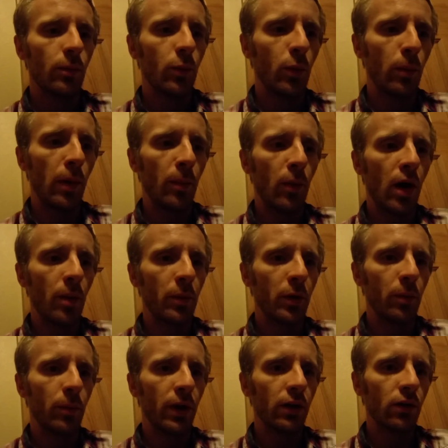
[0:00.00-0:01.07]
put my mom in
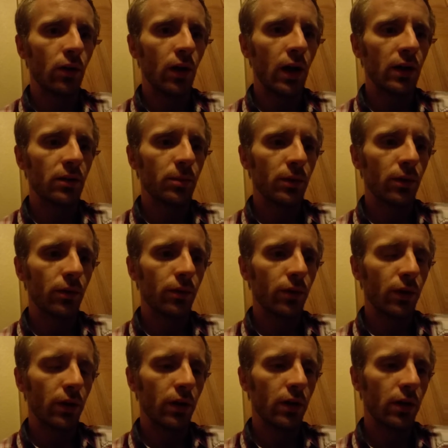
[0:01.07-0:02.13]
a mental hospital
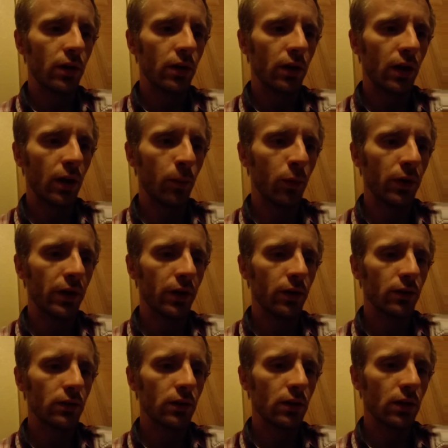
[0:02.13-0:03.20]
for a couple
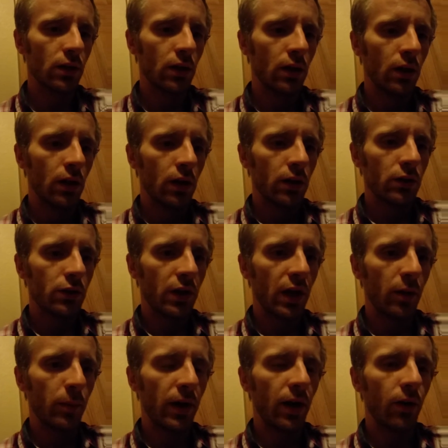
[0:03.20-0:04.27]
years. She
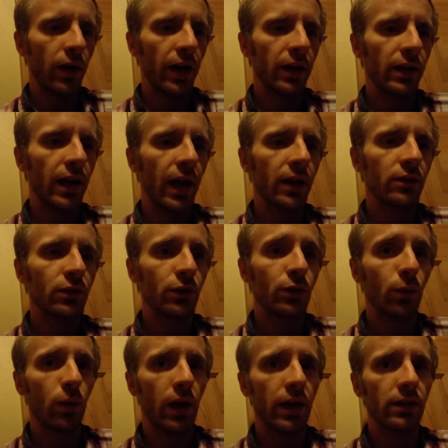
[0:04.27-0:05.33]
came out, had cancer
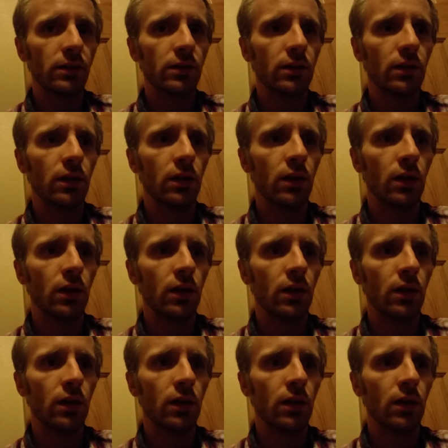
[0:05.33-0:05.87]
twice.